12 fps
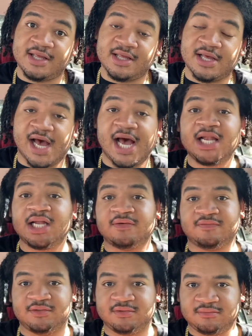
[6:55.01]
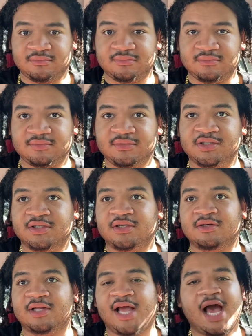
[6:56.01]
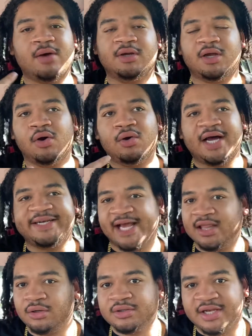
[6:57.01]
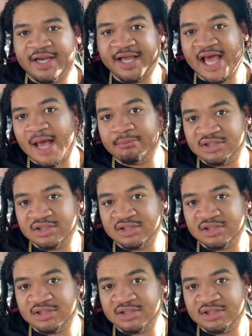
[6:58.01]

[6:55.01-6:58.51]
I loved it. You know, like I downloaded the Nick app